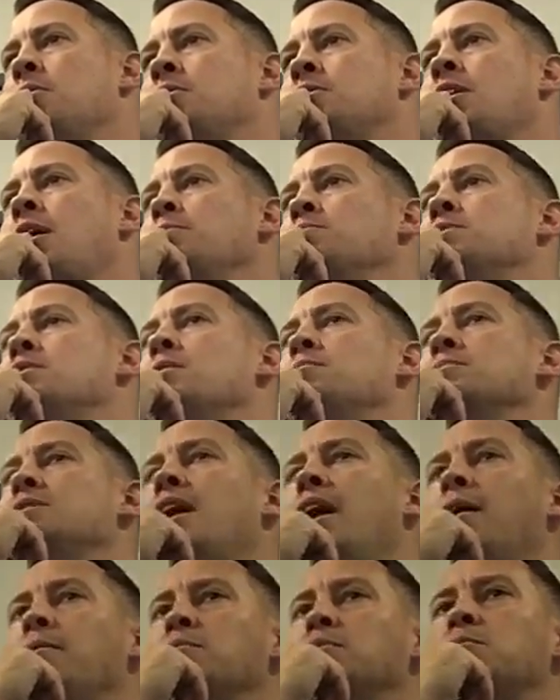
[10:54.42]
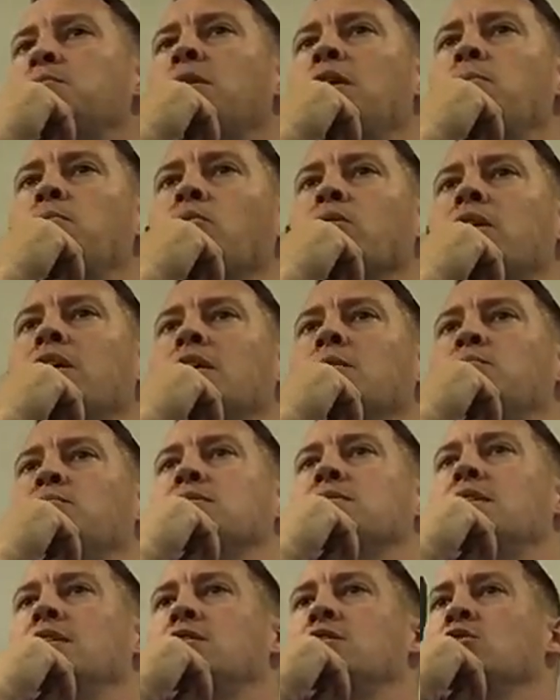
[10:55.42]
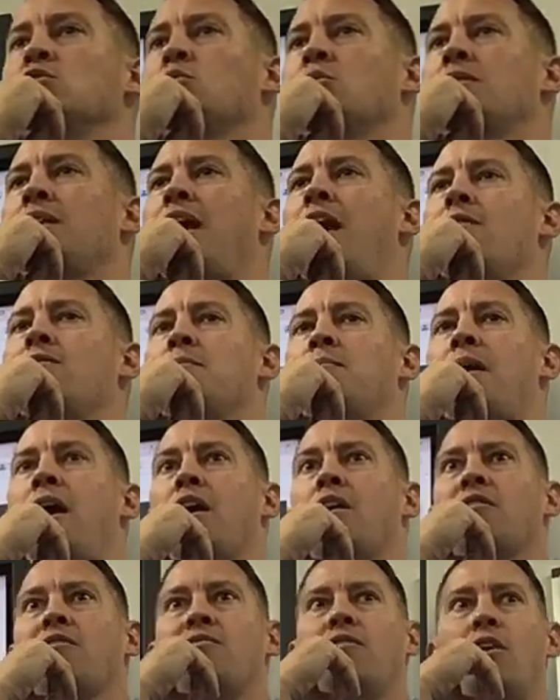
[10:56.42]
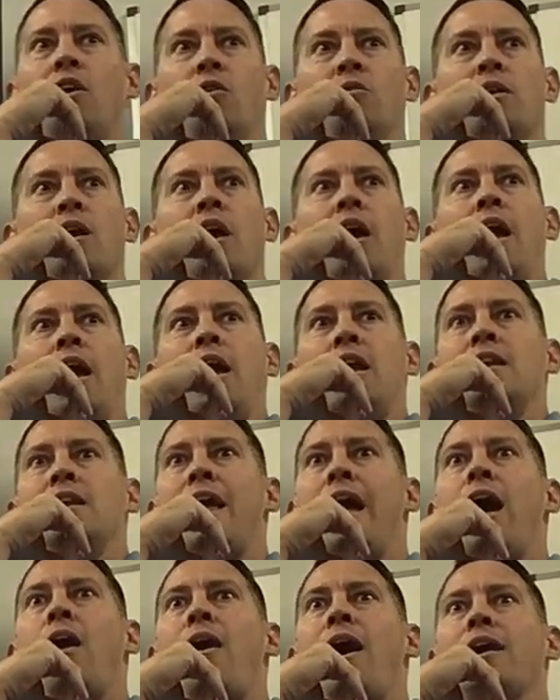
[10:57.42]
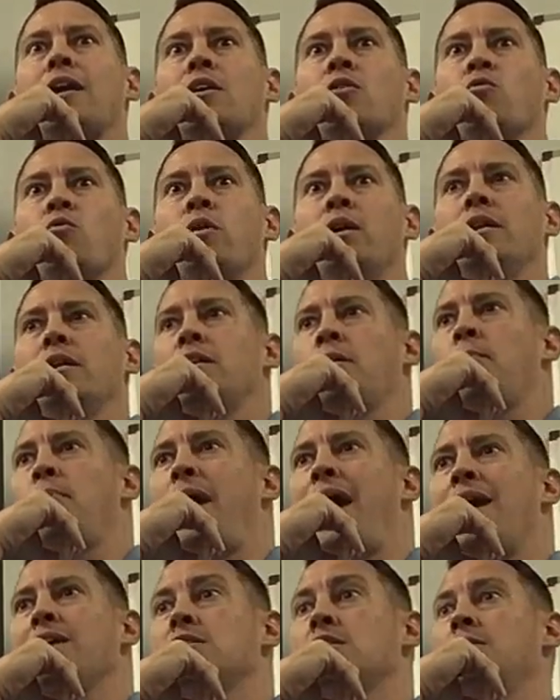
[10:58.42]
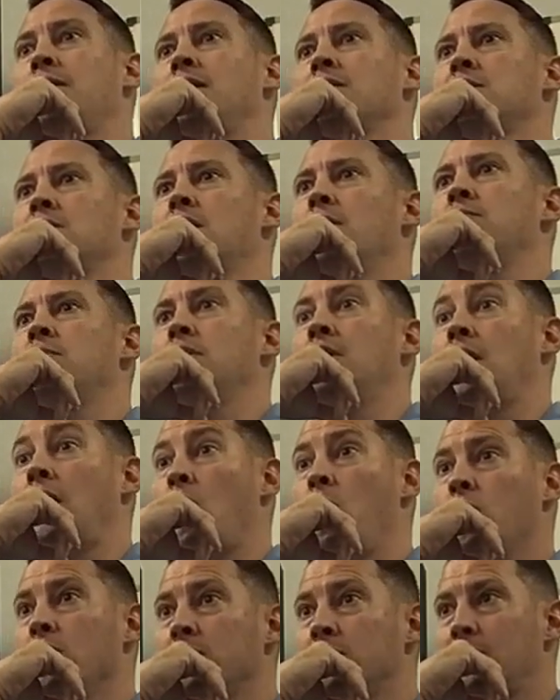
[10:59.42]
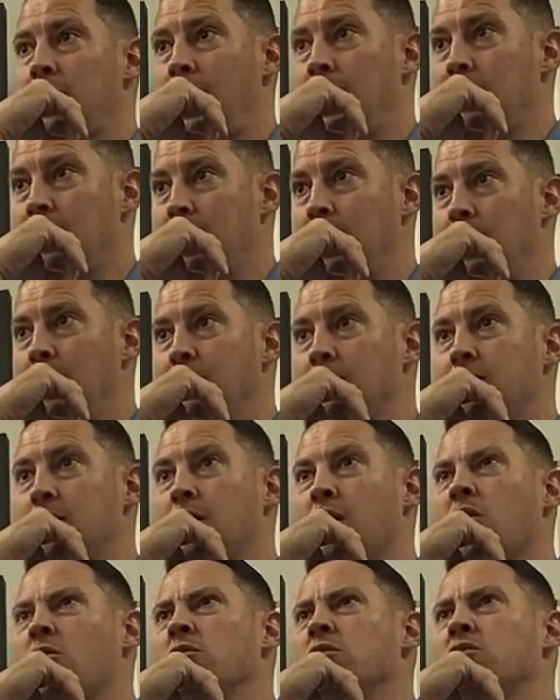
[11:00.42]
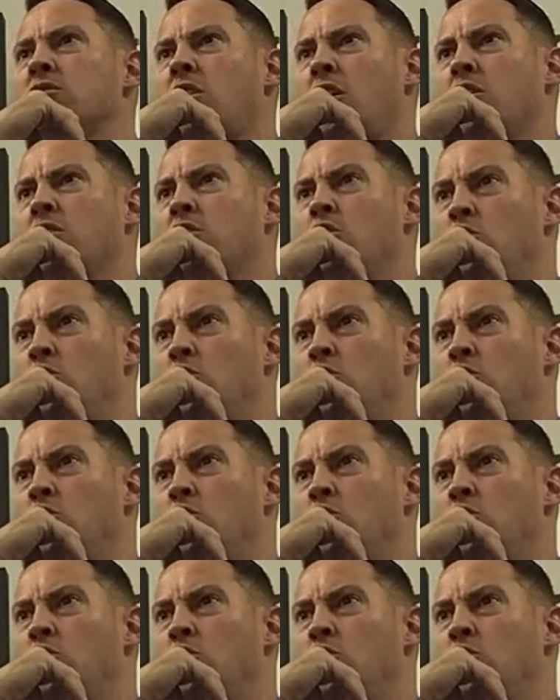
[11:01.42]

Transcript: sometimes people get in positions where they have the microphone, and now they're passionate about something, and they want to say things, and they're going to start